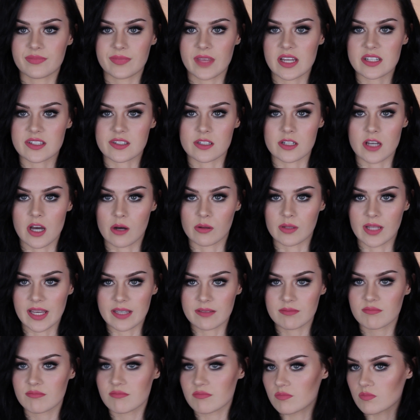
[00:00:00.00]
I don't know,
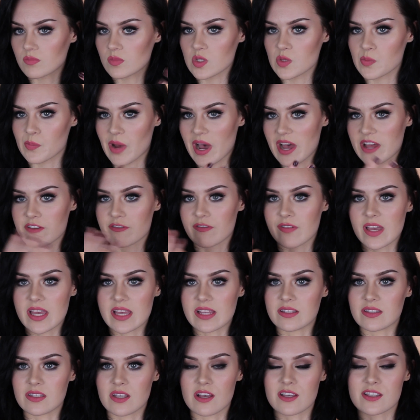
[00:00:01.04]
like spider
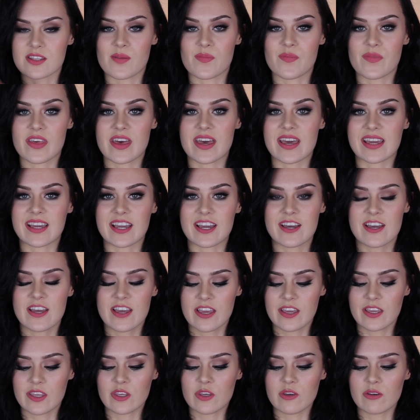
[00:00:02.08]
veins or something,
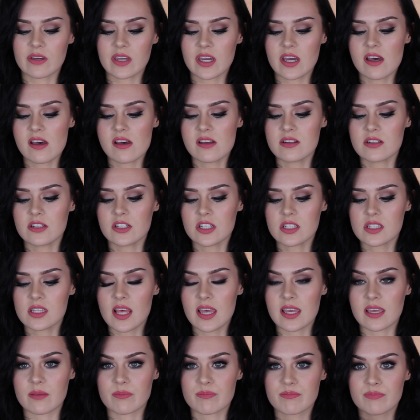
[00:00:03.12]
you can just
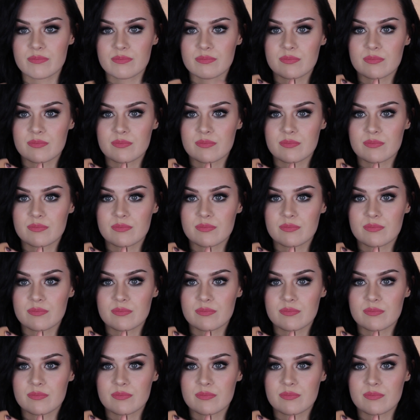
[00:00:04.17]
like